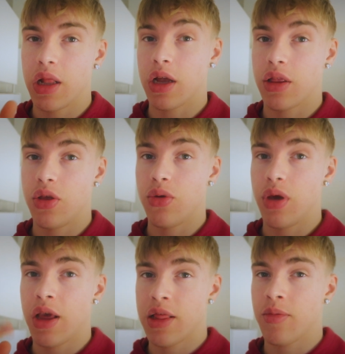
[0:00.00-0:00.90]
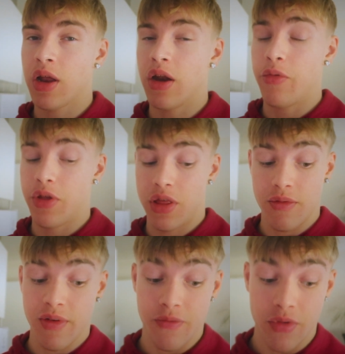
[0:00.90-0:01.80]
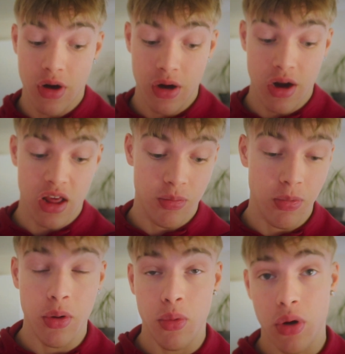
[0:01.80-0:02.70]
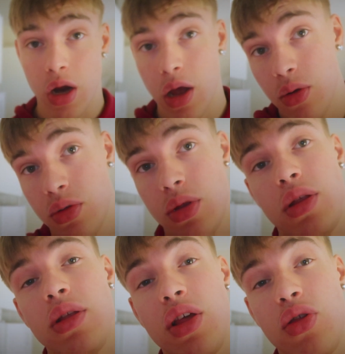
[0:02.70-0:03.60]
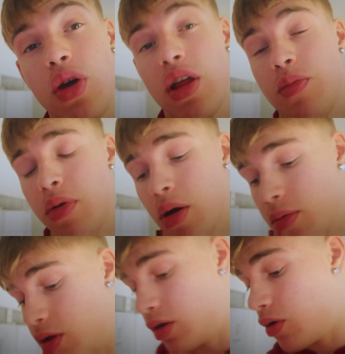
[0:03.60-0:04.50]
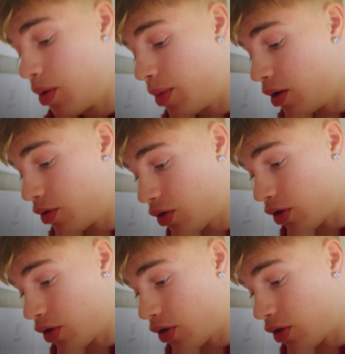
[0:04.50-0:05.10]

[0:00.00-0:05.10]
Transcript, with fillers: In like 2 days, I'm gonna receive a very nice pre-workout that you guys probably know about,